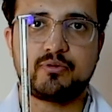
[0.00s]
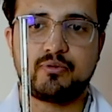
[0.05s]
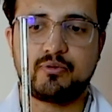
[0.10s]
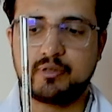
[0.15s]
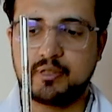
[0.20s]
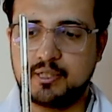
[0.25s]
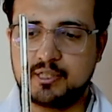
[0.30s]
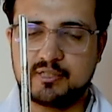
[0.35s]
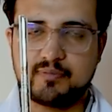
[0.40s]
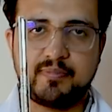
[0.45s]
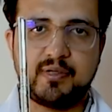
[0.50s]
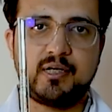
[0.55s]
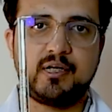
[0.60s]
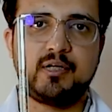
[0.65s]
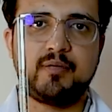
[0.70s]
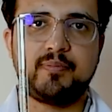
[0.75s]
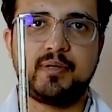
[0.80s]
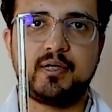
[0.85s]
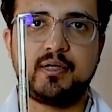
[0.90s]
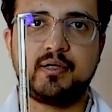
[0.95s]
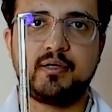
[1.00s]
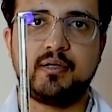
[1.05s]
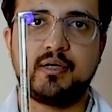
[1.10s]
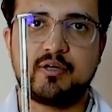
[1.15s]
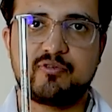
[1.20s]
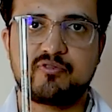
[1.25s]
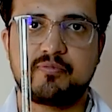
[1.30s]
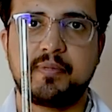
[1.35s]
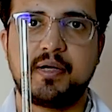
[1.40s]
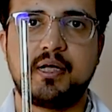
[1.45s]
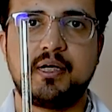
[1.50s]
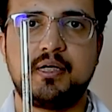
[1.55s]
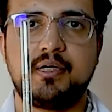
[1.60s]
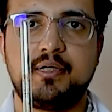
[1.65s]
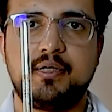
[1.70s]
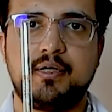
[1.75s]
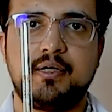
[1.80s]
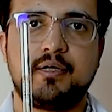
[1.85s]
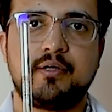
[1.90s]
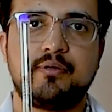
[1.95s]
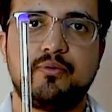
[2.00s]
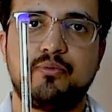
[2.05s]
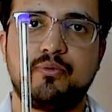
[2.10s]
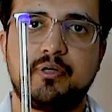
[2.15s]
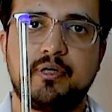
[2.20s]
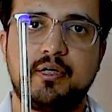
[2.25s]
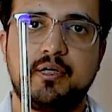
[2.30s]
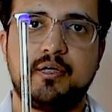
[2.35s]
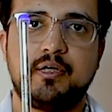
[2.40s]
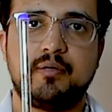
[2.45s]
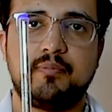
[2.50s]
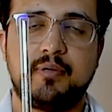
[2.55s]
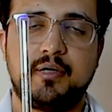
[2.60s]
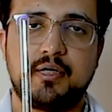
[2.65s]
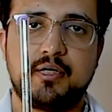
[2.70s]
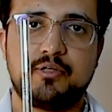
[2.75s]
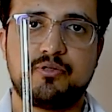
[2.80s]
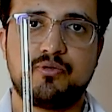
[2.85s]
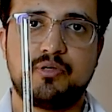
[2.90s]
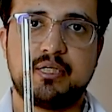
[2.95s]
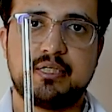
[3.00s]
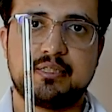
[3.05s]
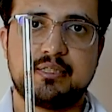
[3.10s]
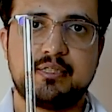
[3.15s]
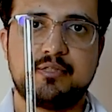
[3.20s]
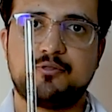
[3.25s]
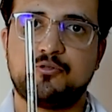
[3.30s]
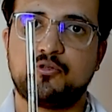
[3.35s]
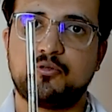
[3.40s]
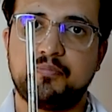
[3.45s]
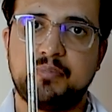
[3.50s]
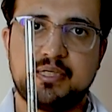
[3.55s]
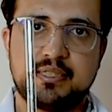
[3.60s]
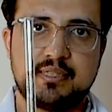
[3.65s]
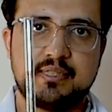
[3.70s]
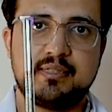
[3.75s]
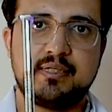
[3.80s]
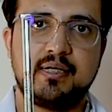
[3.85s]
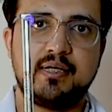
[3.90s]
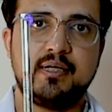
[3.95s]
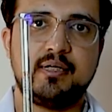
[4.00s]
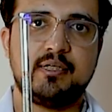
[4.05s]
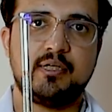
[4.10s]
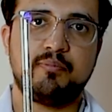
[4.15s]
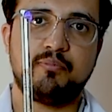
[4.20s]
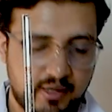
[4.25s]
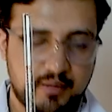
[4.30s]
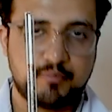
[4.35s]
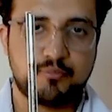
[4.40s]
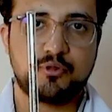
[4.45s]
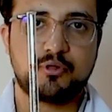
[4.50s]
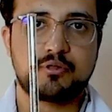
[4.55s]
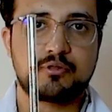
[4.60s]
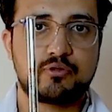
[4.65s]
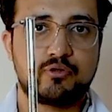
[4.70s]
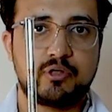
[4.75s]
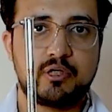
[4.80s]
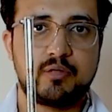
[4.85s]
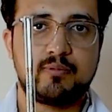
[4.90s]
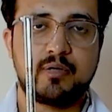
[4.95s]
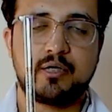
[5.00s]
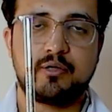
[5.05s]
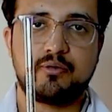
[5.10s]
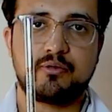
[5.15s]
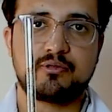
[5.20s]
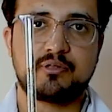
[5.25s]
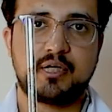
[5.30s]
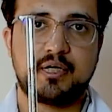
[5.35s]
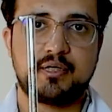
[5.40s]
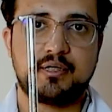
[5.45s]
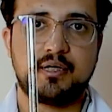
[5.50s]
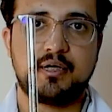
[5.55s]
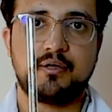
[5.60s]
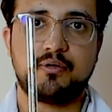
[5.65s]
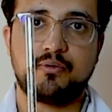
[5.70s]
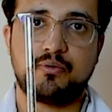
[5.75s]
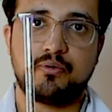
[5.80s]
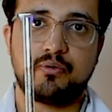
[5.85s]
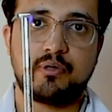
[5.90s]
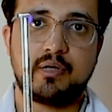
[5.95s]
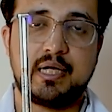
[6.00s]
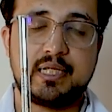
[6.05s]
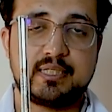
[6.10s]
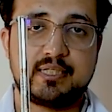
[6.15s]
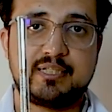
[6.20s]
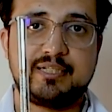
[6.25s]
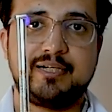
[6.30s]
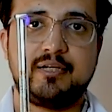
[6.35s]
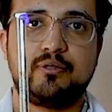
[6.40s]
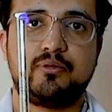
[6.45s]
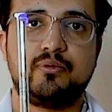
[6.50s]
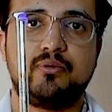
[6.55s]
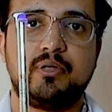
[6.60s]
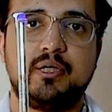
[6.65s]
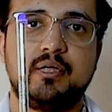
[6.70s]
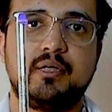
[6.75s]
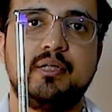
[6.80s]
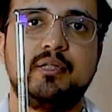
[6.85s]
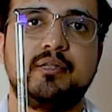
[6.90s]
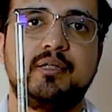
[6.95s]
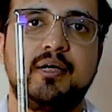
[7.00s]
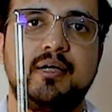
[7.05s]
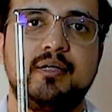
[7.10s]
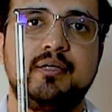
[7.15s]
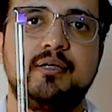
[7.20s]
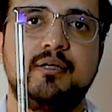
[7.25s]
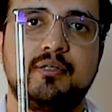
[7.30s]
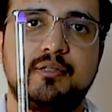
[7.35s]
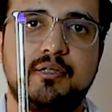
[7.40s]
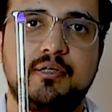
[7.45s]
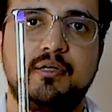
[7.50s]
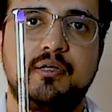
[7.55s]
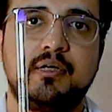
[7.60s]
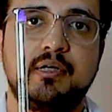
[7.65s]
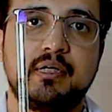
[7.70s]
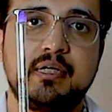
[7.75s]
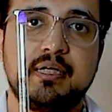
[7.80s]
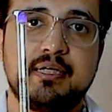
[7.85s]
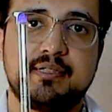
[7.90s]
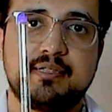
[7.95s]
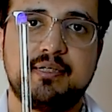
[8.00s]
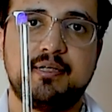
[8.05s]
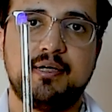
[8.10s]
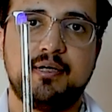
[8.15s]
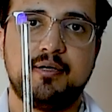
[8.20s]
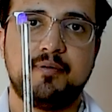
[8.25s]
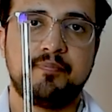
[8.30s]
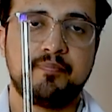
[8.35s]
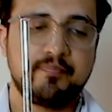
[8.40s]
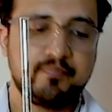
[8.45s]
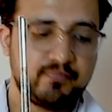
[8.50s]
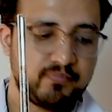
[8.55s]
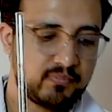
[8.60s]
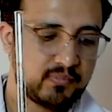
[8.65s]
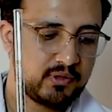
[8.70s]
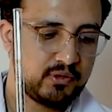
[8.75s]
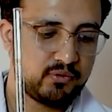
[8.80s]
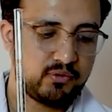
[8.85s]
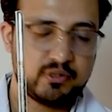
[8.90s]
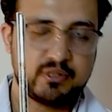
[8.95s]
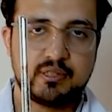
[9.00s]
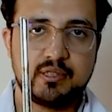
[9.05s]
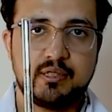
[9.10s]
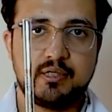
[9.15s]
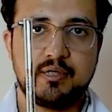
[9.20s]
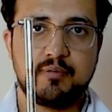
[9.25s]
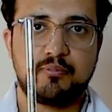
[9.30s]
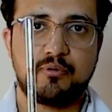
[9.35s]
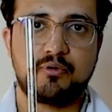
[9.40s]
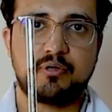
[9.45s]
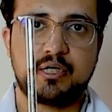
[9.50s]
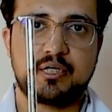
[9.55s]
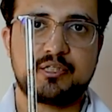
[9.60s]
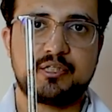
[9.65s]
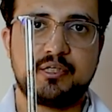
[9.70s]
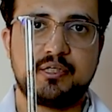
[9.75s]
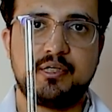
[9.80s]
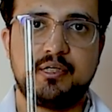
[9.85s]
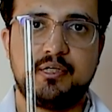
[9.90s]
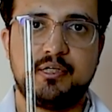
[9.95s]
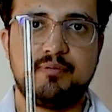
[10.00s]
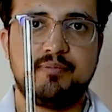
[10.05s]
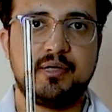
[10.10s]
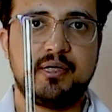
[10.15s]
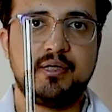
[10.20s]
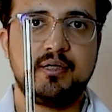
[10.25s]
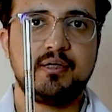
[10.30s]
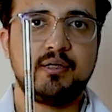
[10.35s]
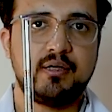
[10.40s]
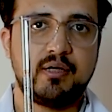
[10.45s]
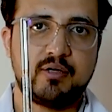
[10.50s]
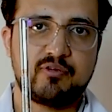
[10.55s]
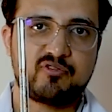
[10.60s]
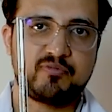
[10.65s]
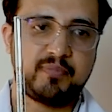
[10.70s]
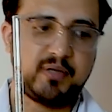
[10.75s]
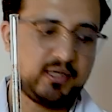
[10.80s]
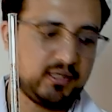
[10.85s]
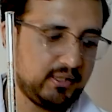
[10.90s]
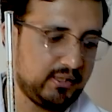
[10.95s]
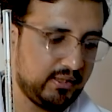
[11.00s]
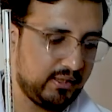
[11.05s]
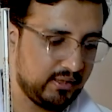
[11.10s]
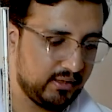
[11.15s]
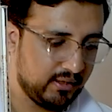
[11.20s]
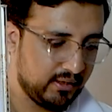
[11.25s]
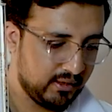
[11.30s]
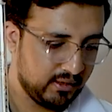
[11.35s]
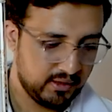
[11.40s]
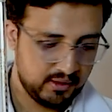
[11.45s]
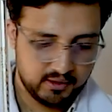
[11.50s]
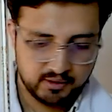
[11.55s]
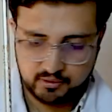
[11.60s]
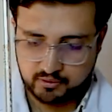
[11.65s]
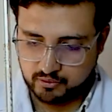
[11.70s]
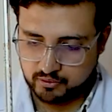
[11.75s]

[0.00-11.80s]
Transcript: wear gloves for safety because these chemicals are quite strong. This is a 1 molar sodium hydroxide solution, and hydrochloric acid is a highly corrosive acid. That's why I'm wearing gloves for protection.